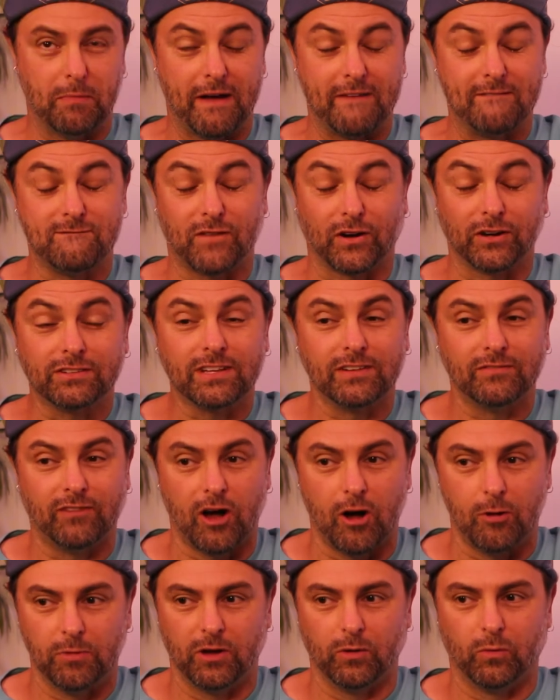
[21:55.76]
My first
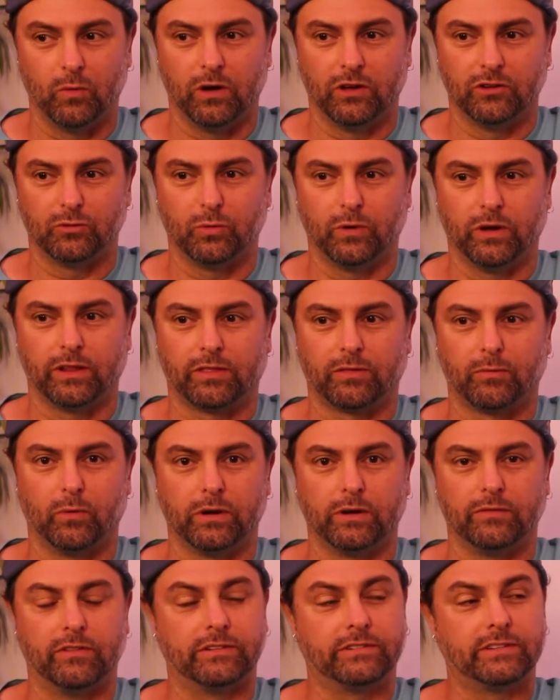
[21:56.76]
involvement was with
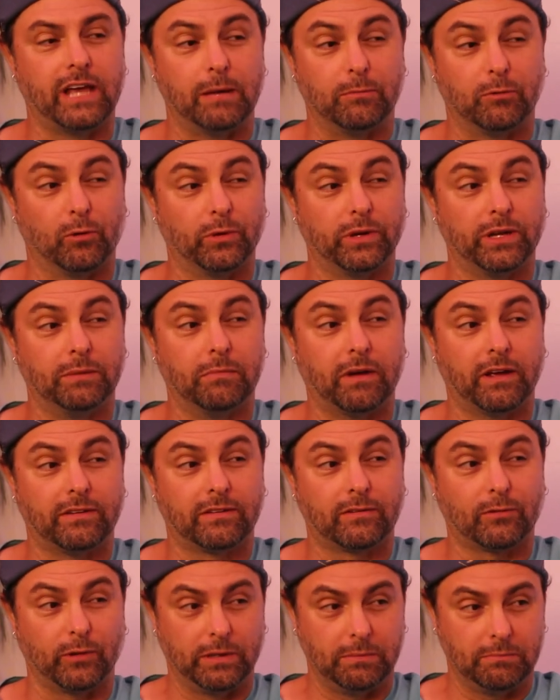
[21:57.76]
one of the table read my
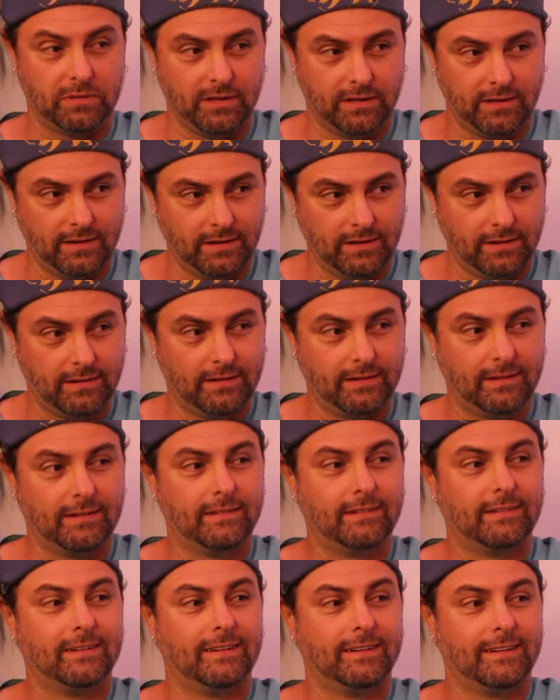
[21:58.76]
screenplay.
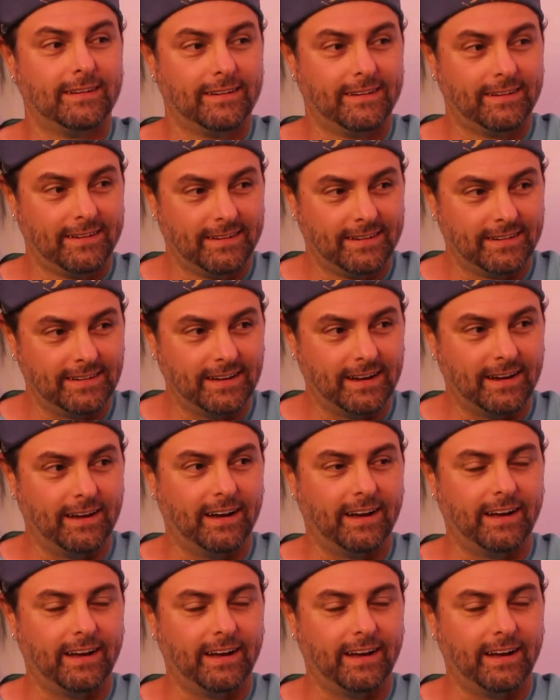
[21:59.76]
Mm-hmm. Yeah,